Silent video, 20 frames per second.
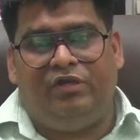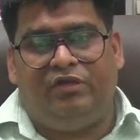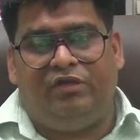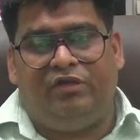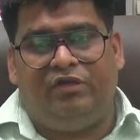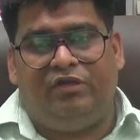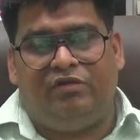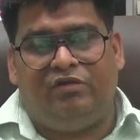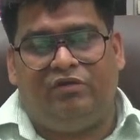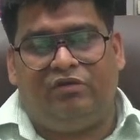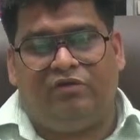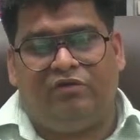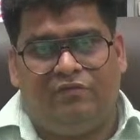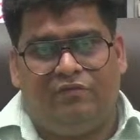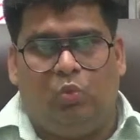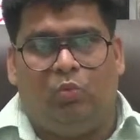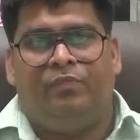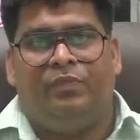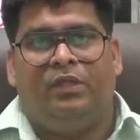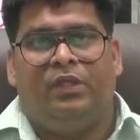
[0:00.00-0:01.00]
view.
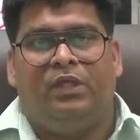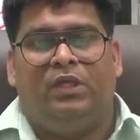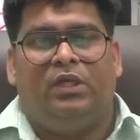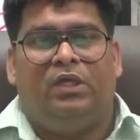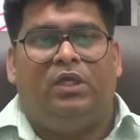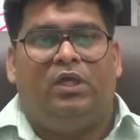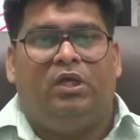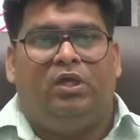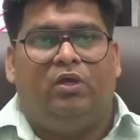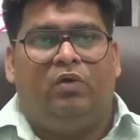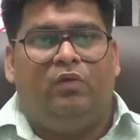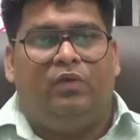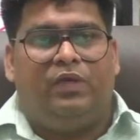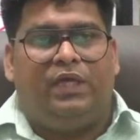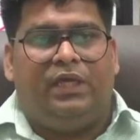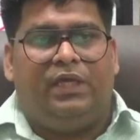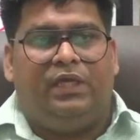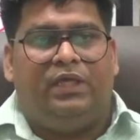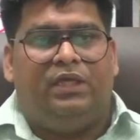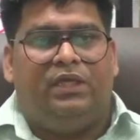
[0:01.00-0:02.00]

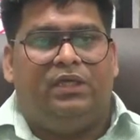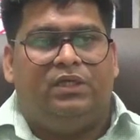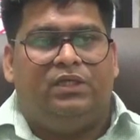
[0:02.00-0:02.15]
Okay,